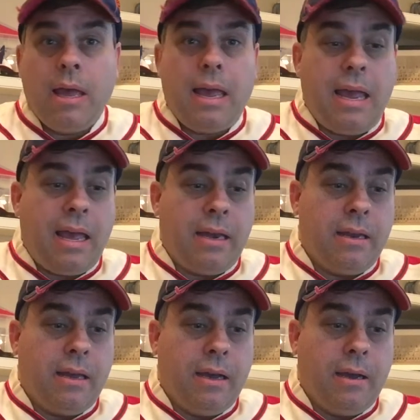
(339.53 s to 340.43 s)
And,
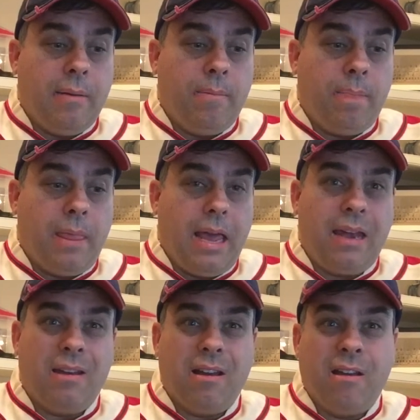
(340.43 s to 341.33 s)
um,
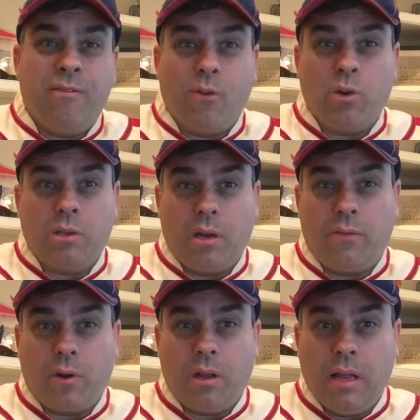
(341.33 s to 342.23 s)
and unfortunately
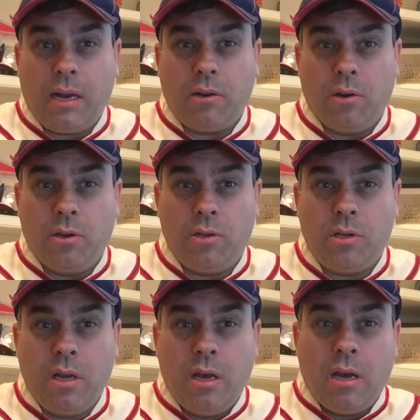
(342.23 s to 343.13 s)
for collectors,